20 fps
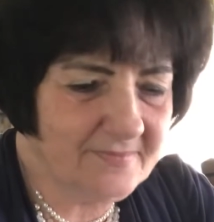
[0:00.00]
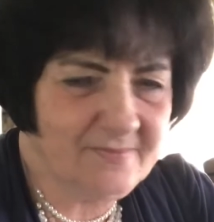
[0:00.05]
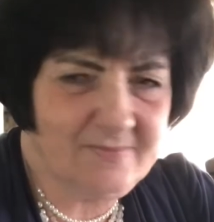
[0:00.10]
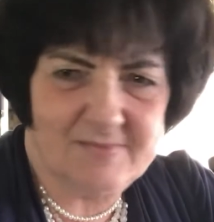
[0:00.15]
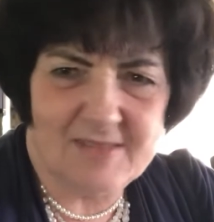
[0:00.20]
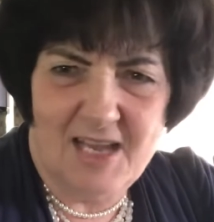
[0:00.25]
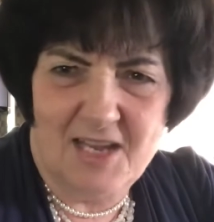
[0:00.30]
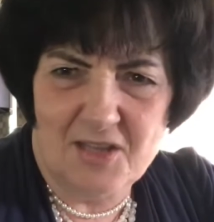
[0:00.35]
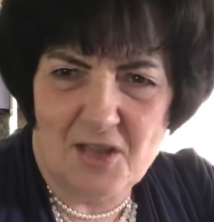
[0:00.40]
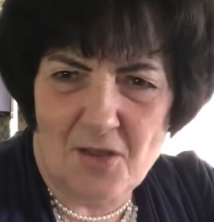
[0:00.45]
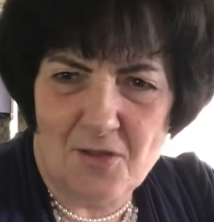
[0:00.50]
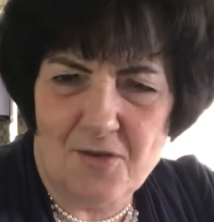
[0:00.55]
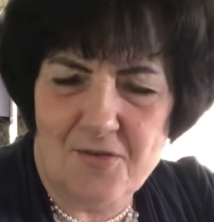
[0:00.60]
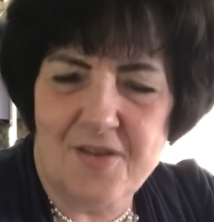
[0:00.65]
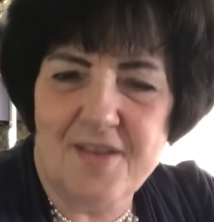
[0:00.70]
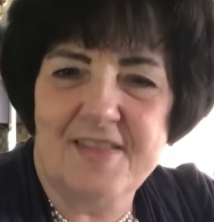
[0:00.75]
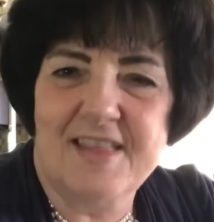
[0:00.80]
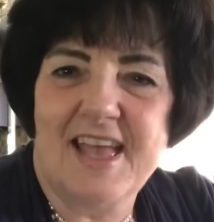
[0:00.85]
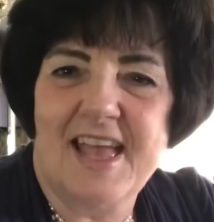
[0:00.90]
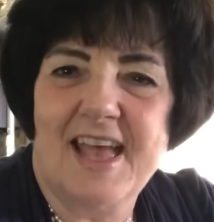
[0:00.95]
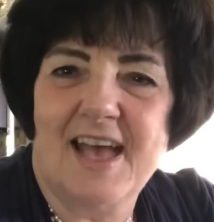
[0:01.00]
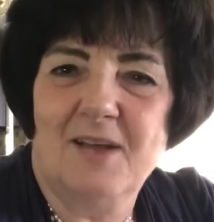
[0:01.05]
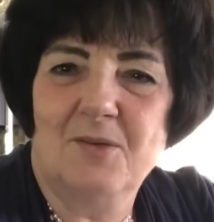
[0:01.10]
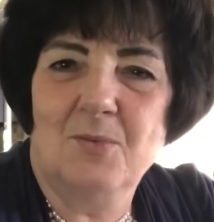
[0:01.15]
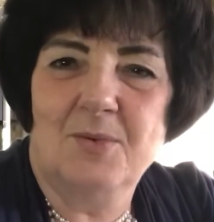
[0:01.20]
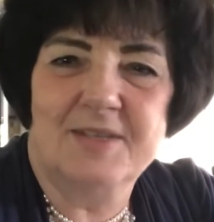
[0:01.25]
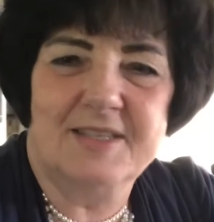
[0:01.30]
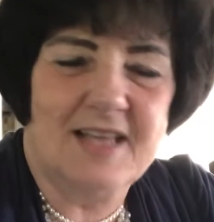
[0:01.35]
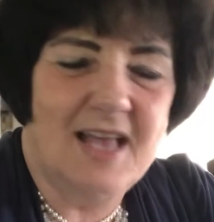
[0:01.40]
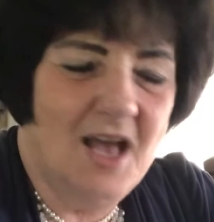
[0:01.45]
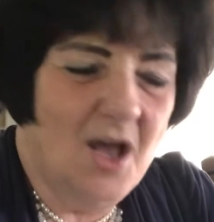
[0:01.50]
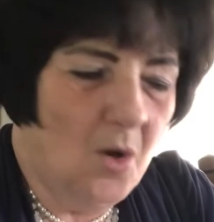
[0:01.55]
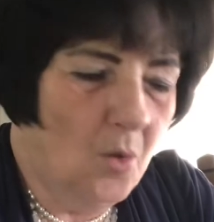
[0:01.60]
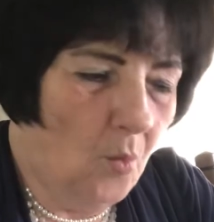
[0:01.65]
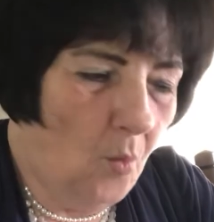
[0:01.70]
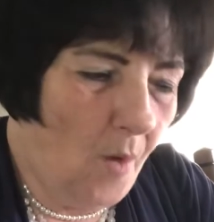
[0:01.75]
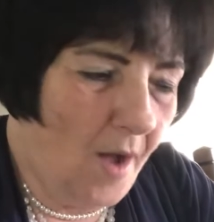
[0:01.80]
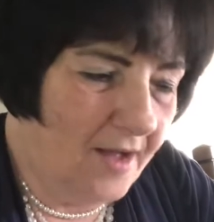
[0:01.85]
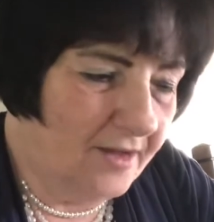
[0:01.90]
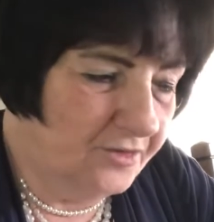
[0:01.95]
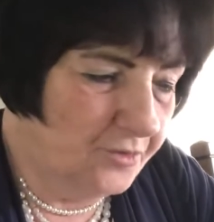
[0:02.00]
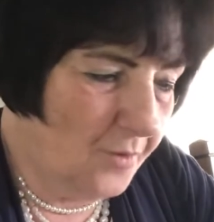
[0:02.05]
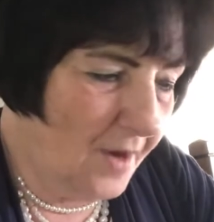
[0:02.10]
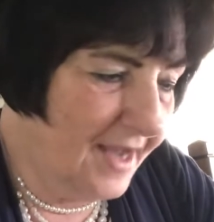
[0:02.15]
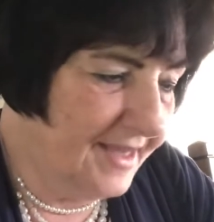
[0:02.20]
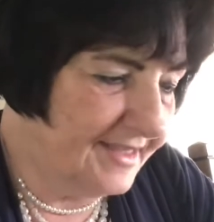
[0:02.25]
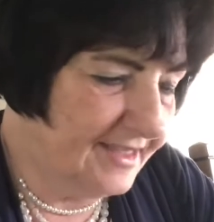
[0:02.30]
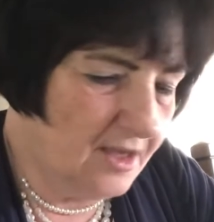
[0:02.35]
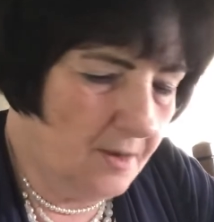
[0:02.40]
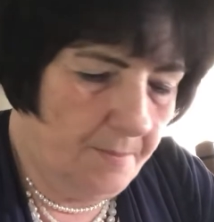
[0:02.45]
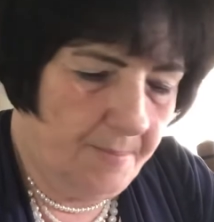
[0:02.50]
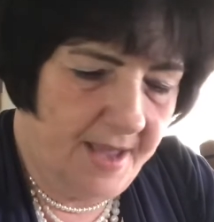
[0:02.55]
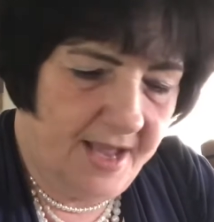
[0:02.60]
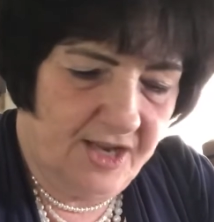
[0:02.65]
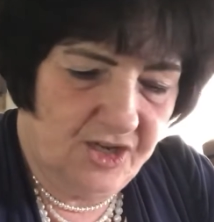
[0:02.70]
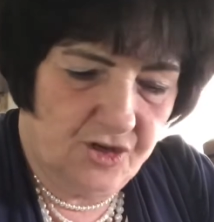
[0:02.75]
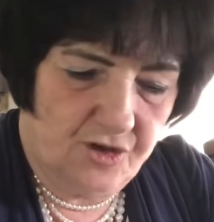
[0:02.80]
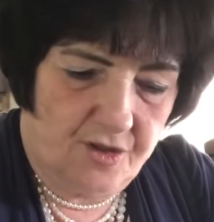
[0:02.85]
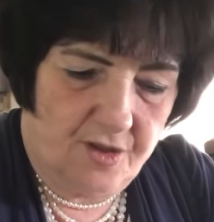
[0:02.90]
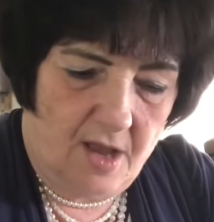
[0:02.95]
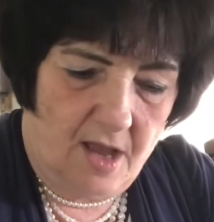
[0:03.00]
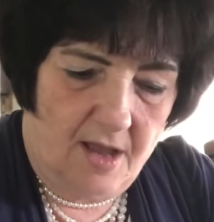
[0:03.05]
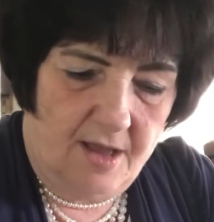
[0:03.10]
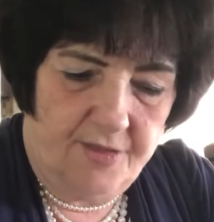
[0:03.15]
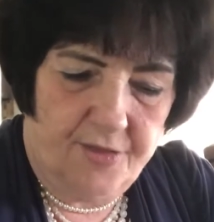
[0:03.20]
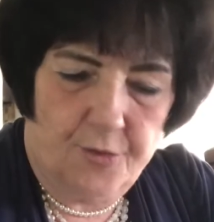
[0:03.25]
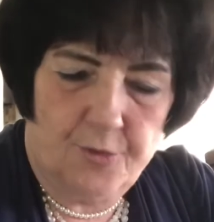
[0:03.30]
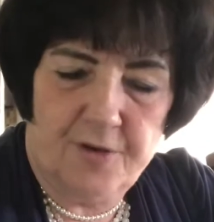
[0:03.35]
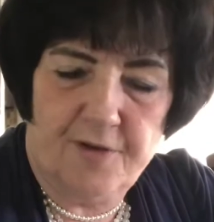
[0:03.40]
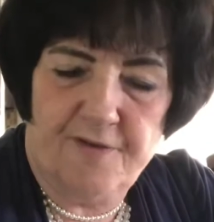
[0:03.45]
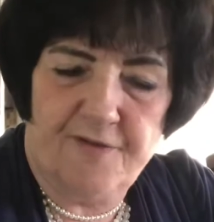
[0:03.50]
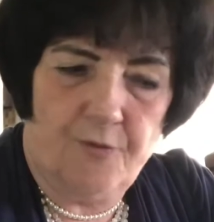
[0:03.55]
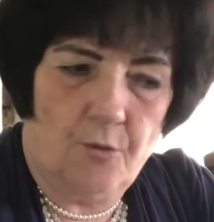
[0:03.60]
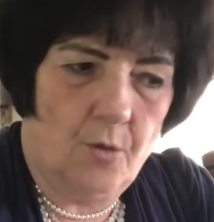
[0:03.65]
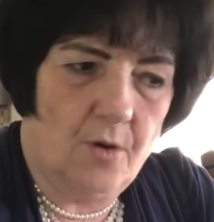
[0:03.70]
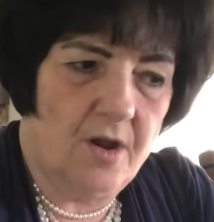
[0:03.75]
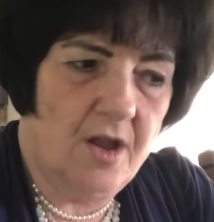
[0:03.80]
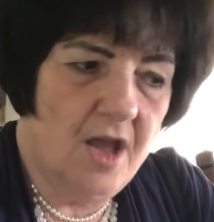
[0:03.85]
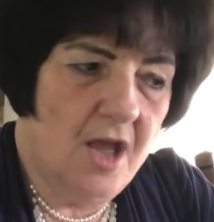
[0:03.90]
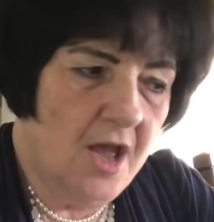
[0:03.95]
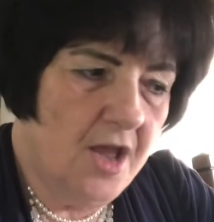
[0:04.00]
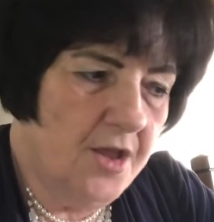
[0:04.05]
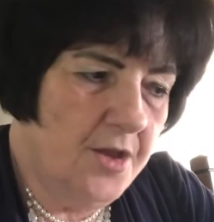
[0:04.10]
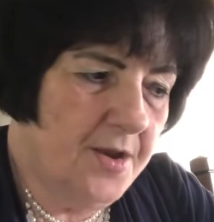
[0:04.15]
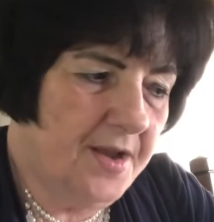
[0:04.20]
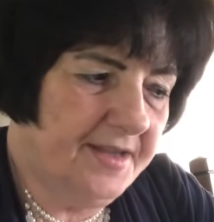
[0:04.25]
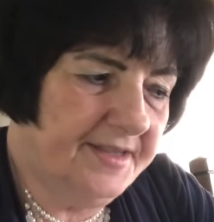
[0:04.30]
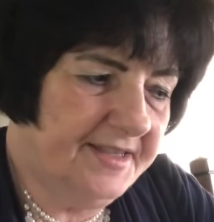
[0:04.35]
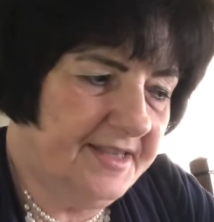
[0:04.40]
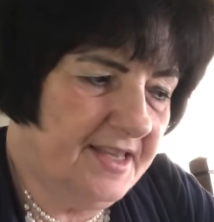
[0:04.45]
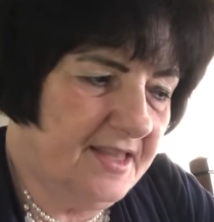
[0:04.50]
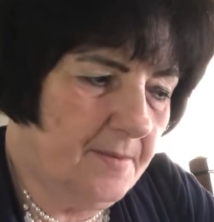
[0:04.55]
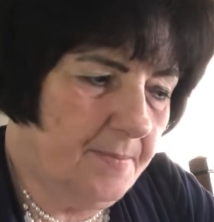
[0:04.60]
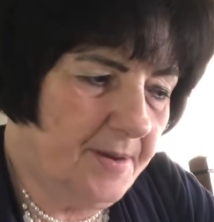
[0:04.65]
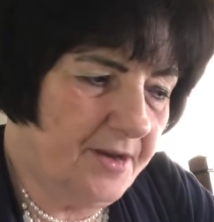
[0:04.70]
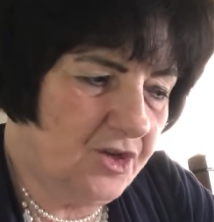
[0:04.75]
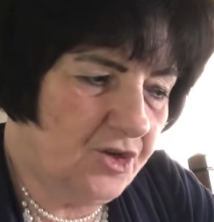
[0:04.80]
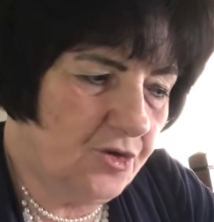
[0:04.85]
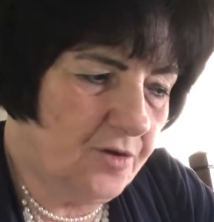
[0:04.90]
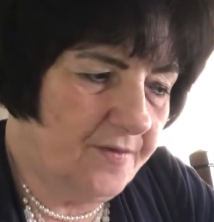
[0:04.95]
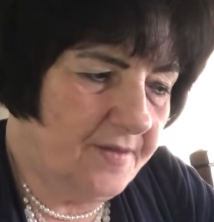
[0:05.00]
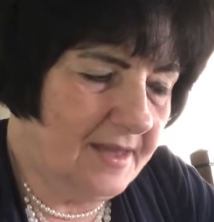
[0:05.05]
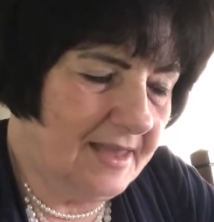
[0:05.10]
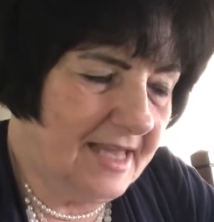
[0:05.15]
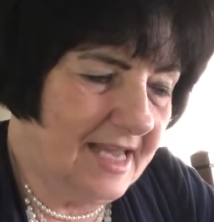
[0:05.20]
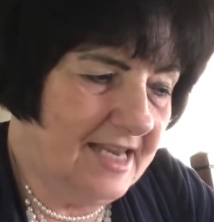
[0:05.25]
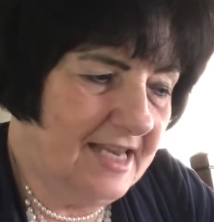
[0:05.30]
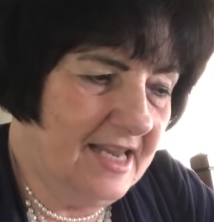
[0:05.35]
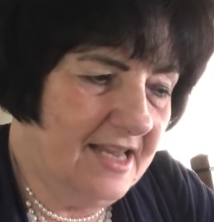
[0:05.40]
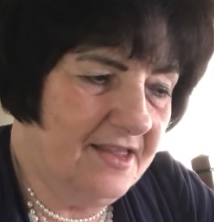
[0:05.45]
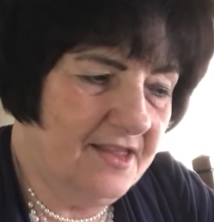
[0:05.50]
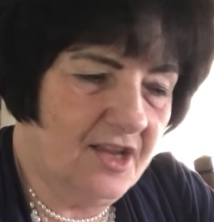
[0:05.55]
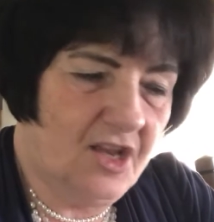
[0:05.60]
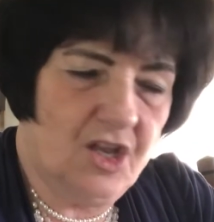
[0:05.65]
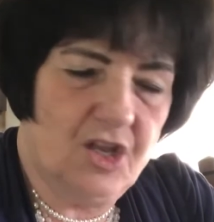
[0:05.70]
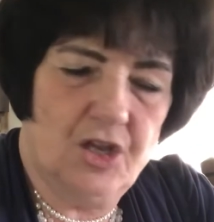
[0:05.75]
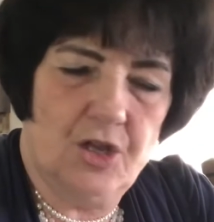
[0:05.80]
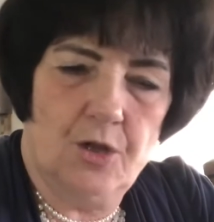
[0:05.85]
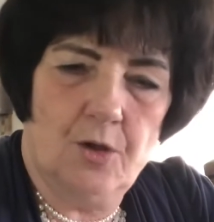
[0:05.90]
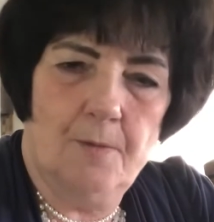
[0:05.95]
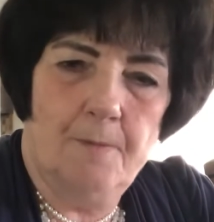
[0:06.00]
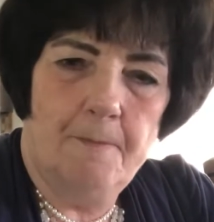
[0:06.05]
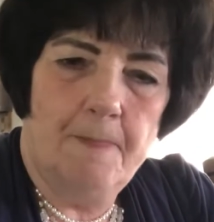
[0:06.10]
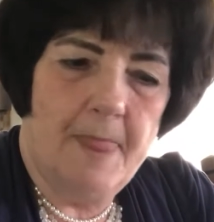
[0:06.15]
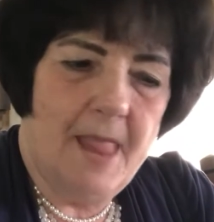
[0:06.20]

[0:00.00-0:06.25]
Another thing they had was wild rice. And on page 34, you can see the picture of the lady in the canoe.